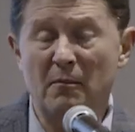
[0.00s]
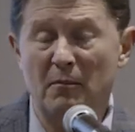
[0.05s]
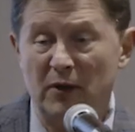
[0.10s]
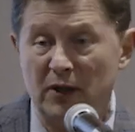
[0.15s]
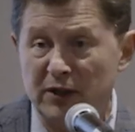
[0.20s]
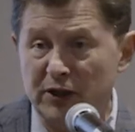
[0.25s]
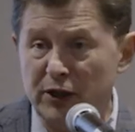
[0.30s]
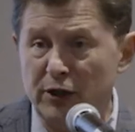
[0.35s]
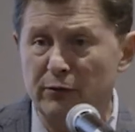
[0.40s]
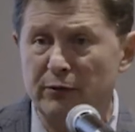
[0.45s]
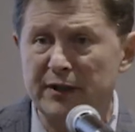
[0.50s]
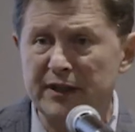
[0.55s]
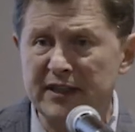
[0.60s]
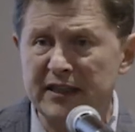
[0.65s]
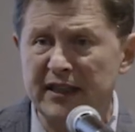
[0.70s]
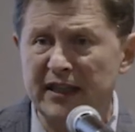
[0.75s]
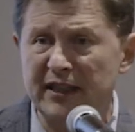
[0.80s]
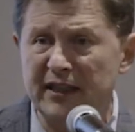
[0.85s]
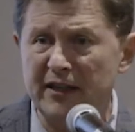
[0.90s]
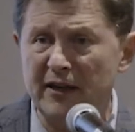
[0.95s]
but
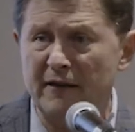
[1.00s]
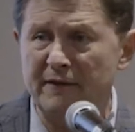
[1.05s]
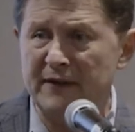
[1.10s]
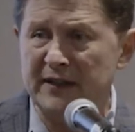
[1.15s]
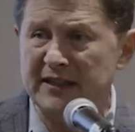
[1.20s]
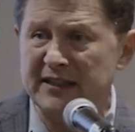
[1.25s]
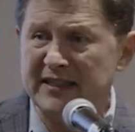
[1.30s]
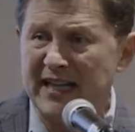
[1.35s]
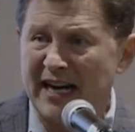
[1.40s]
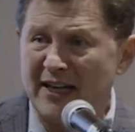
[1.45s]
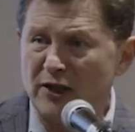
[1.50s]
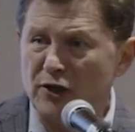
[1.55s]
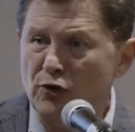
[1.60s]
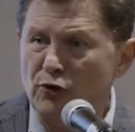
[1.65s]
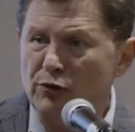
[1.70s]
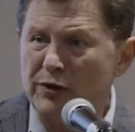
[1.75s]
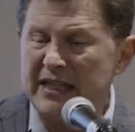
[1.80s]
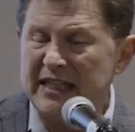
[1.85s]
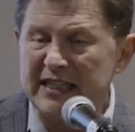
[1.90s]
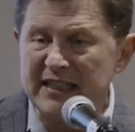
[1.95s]
curiously enough, it's that
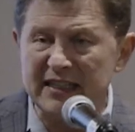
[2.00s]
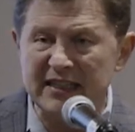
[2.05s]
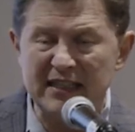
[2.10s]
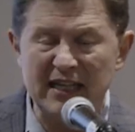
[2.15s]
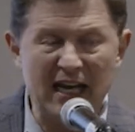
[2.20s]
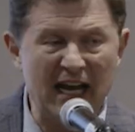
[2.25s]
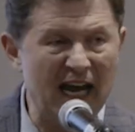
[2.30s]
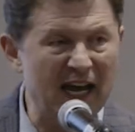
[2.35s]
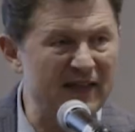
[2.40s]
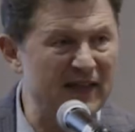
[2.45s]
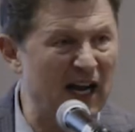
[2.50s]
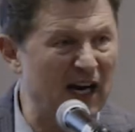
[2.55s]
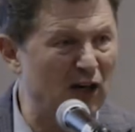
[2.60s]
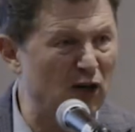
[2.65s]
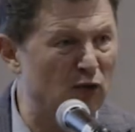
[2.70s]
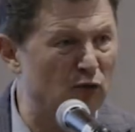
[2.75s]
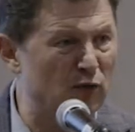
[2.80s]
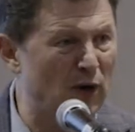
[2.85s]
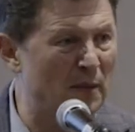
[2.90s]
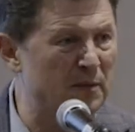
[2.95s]
grease and that
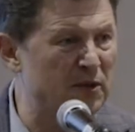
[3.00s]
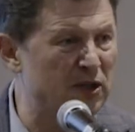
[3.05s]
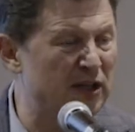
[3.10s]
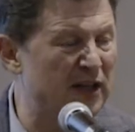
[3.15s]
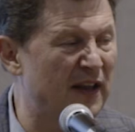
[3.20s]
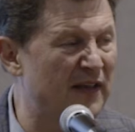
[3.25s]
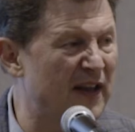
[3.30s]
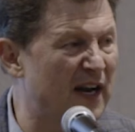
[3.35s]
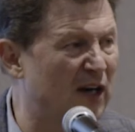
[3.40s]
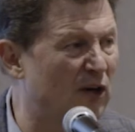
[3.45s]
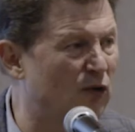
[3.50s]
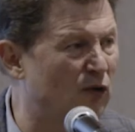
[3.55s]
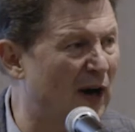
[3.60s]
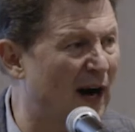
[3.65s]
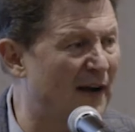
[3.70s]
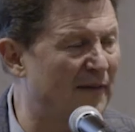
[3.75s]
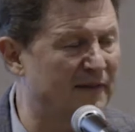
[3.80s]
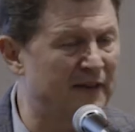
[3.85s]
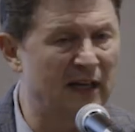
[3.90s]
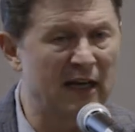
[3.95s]
corruption and that
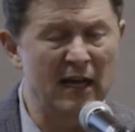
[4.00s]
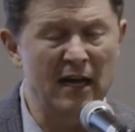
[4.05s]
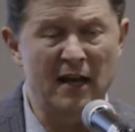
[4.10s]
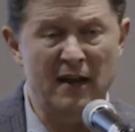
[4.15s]
graft